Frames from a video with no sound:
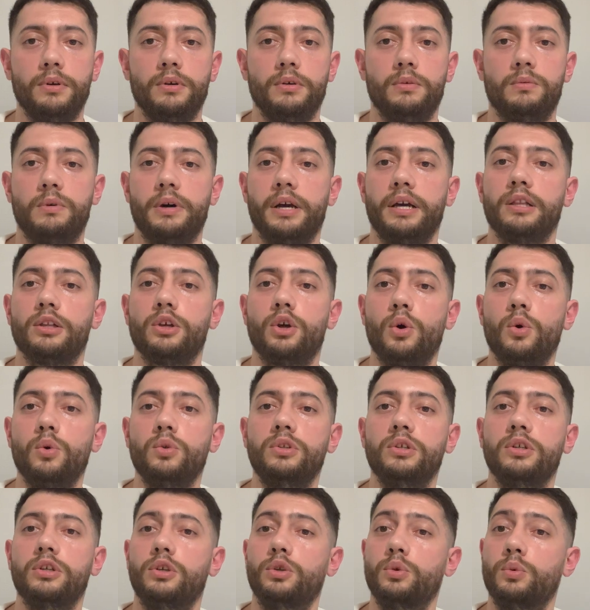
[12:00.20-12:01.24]
While
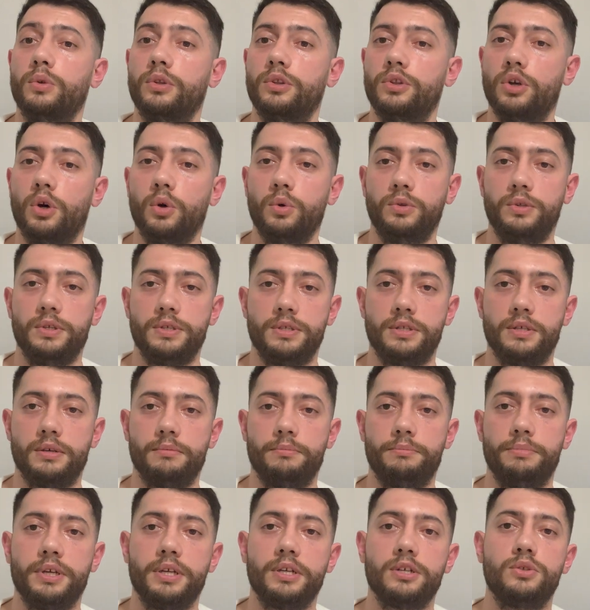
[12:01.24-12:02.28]
coding, you will notice them
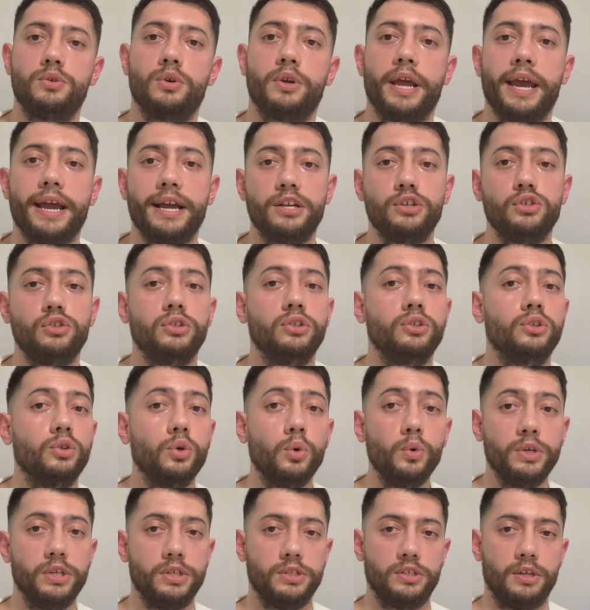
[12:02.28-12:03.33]
because you're actually
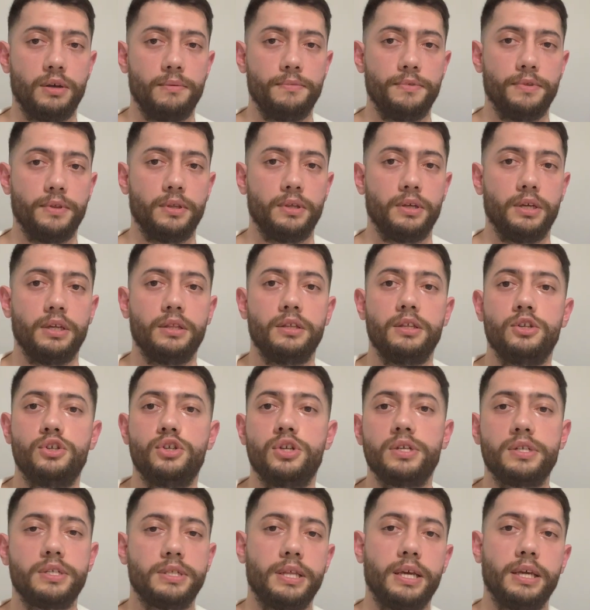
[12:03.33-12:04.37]
doing something. It is
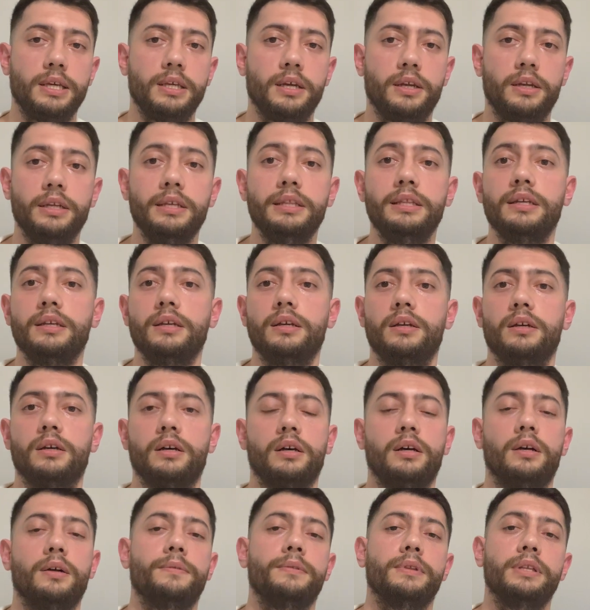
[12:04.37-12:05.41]
just like
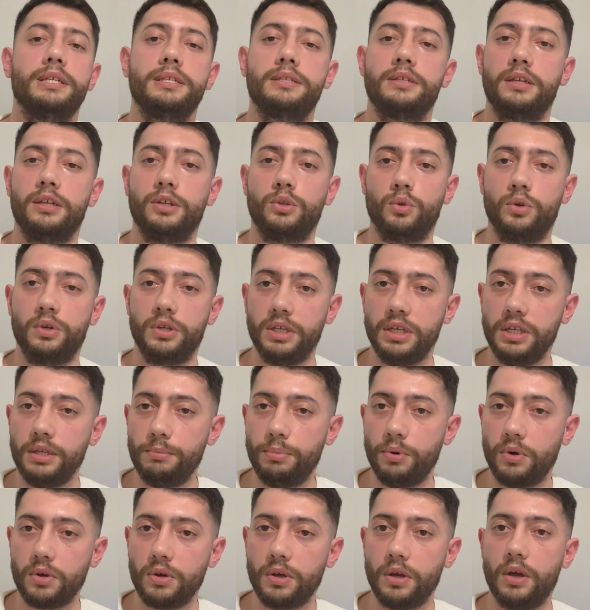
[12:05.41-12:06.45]
listening to an
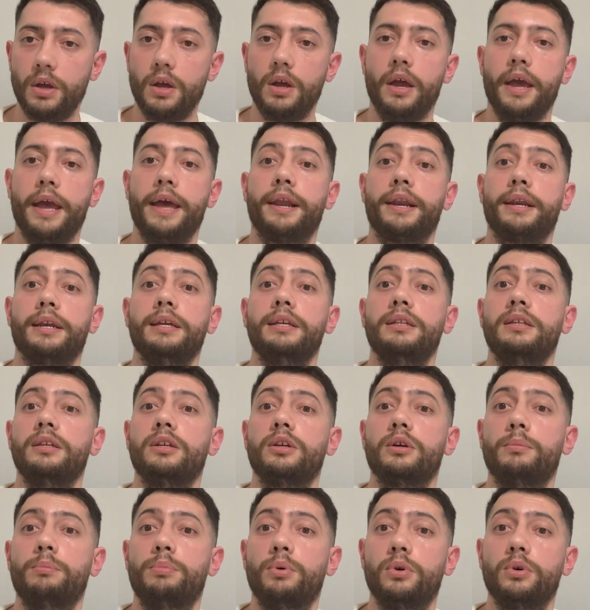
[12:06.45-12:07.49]
ebook and reading
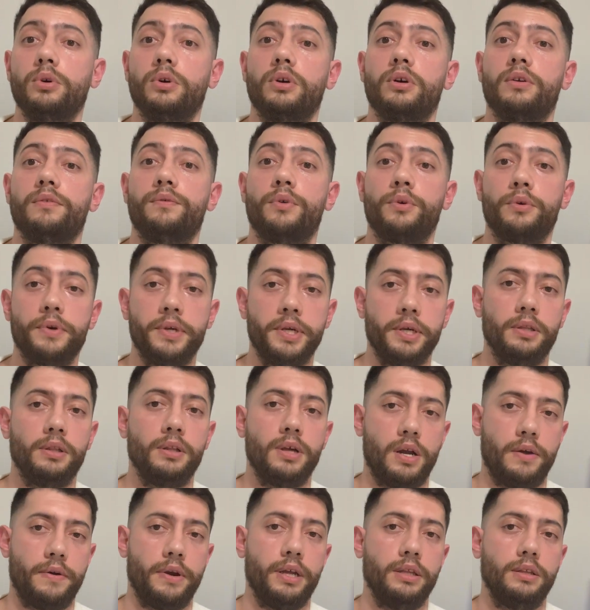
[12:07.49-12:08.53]
a book for real,
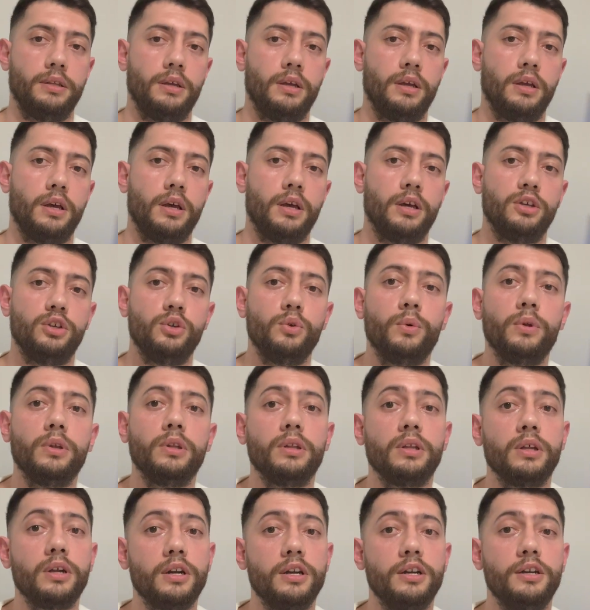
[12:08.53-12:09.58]
all right? You will
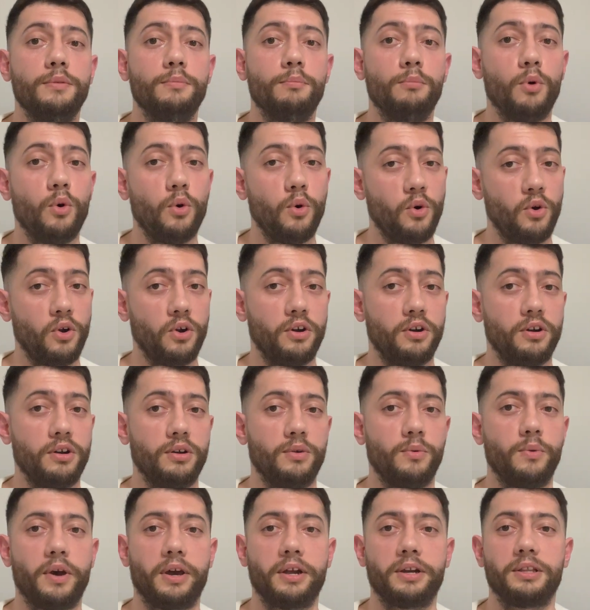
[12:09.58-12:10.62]
learn more
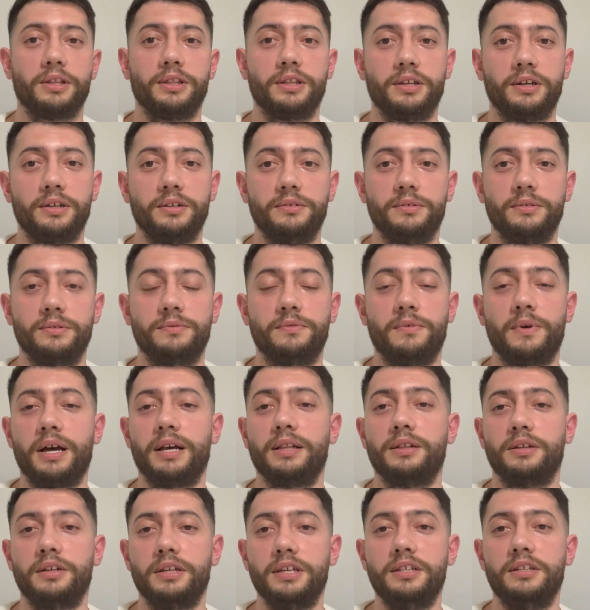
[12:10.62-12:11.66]
while
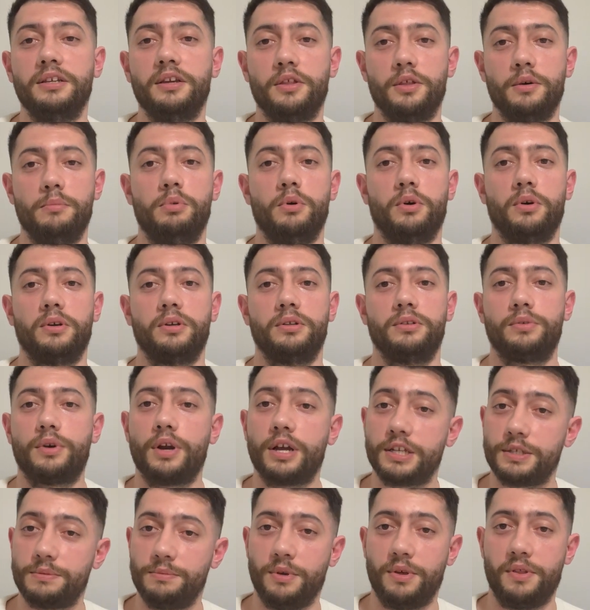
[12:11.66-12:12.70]
reading the book.
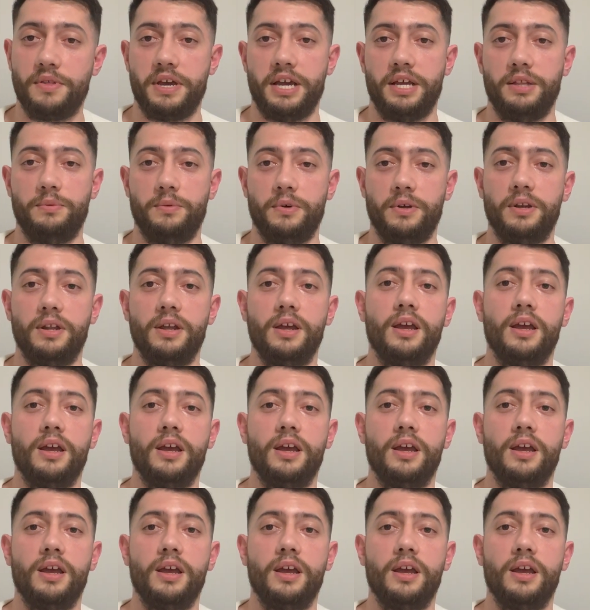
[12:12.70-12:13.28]
Trust me on that one.